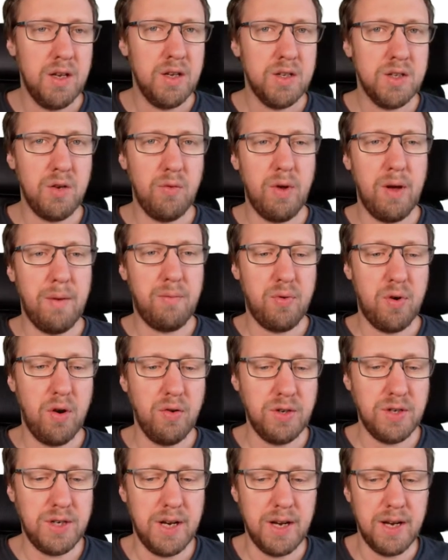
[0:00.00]
So we're
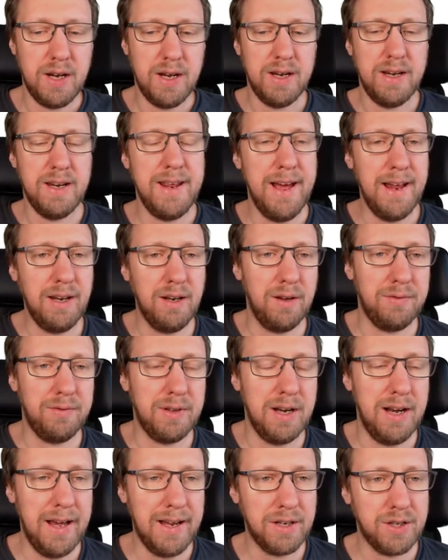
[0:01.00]
approaching the end of the
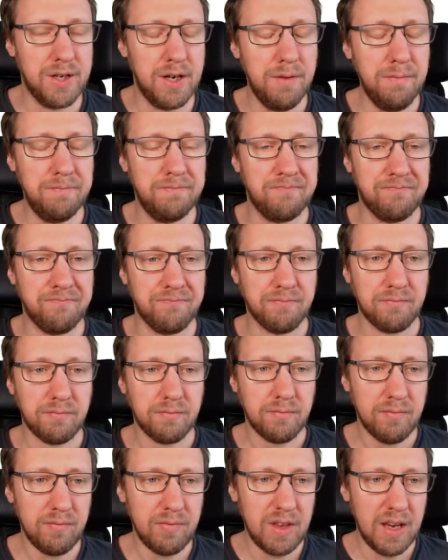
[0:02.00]
lecture,
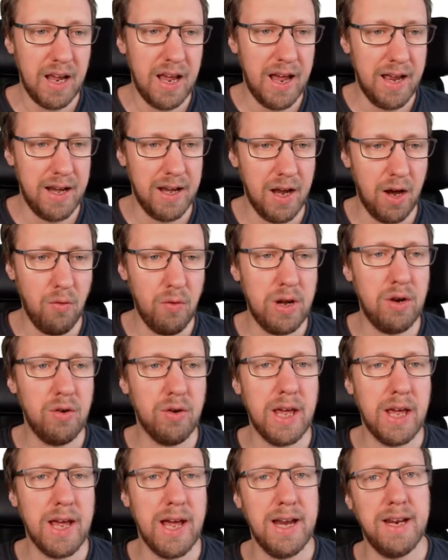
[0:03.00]
and now we're
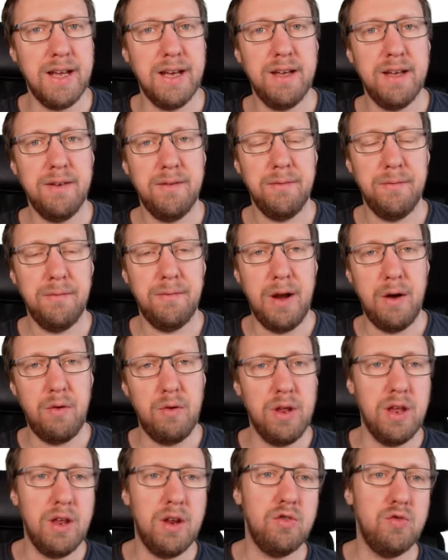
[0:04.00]
looking at a
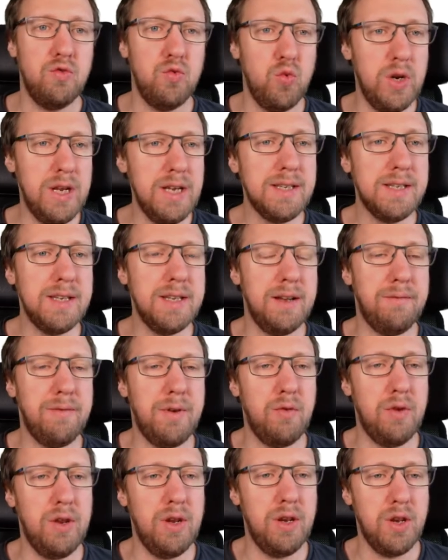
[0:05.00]
very recent and
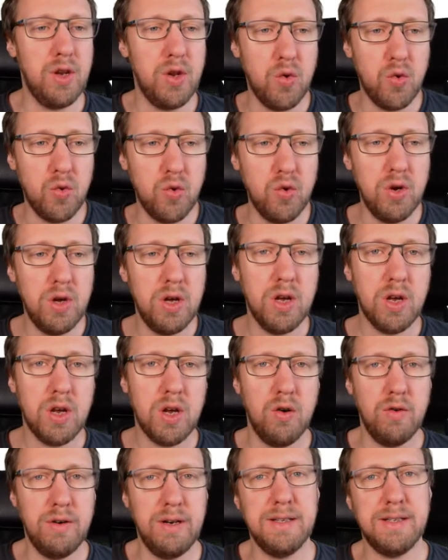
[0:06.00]
very new
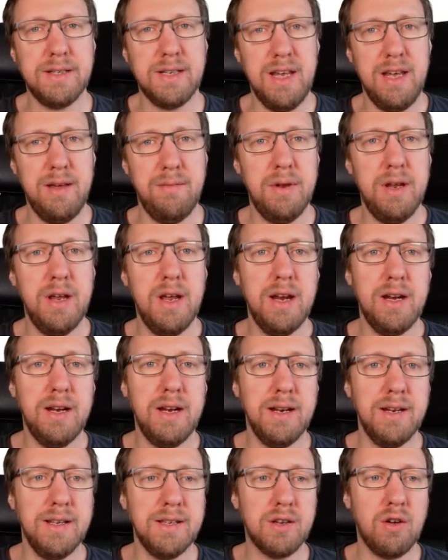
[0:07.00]
coding scheme
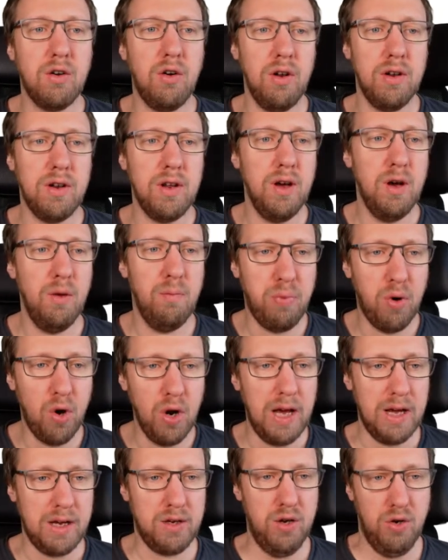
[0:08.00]
that is called a
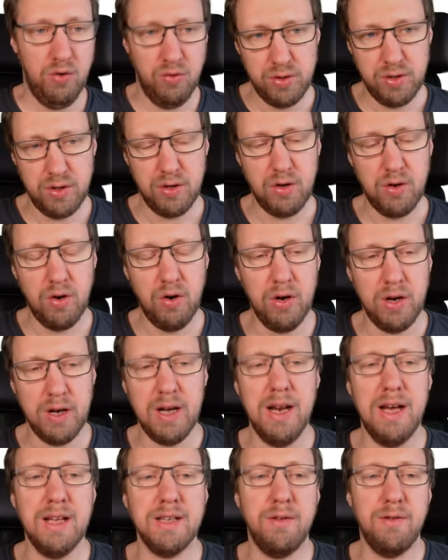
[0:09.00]
polar code, or a
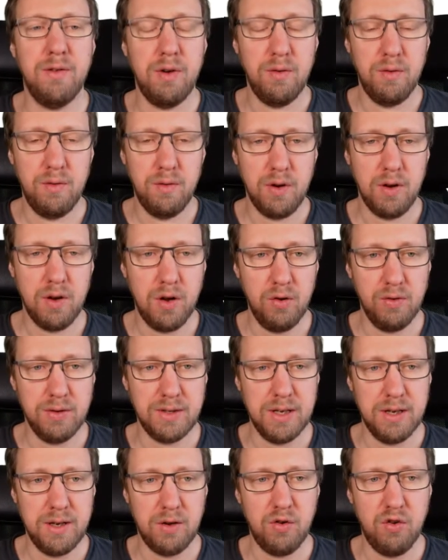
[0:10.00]
class of codes
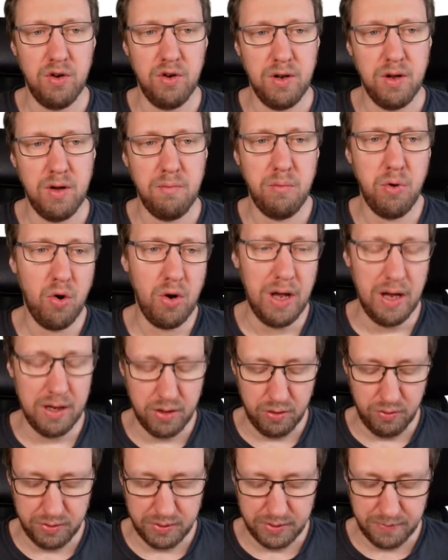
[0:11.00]
that are called polar
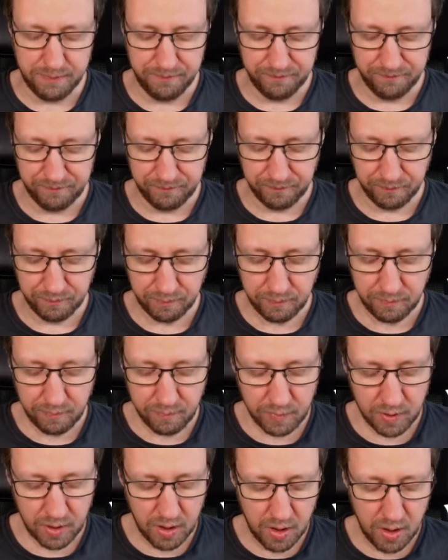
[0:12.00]
codes.
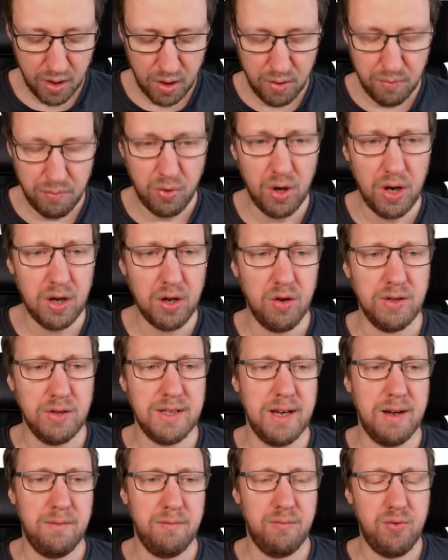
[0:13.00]
Polar codes
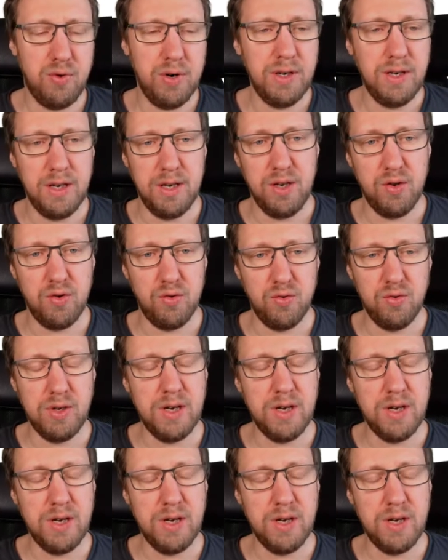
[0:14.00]
are pretty new.